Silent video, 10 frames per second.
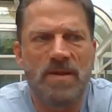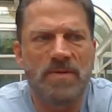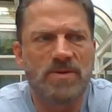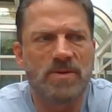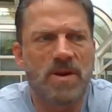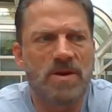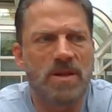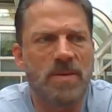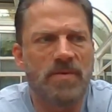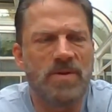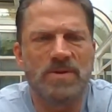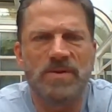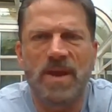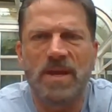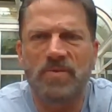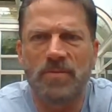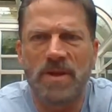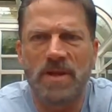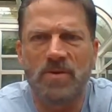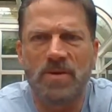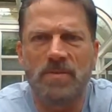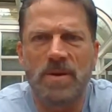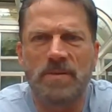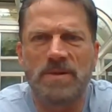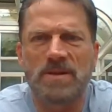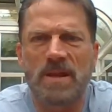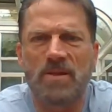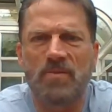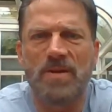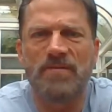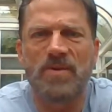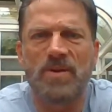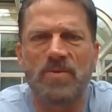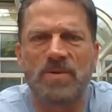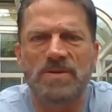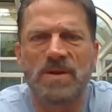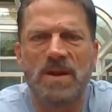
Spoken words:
They start talking about the use of entropy in order to be able to select the right variables